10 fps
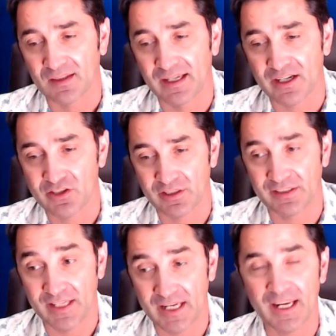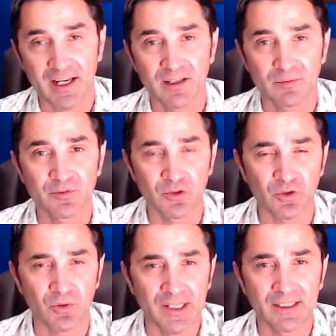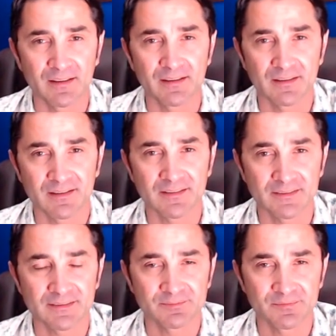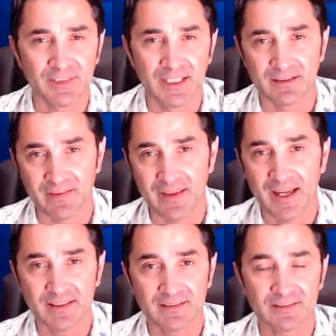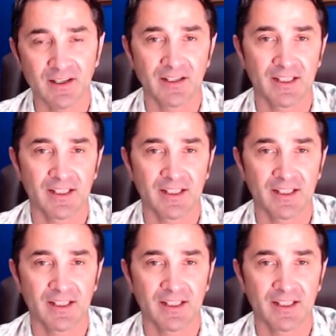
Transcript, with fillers: actually they helped Ukraine uh, hit that target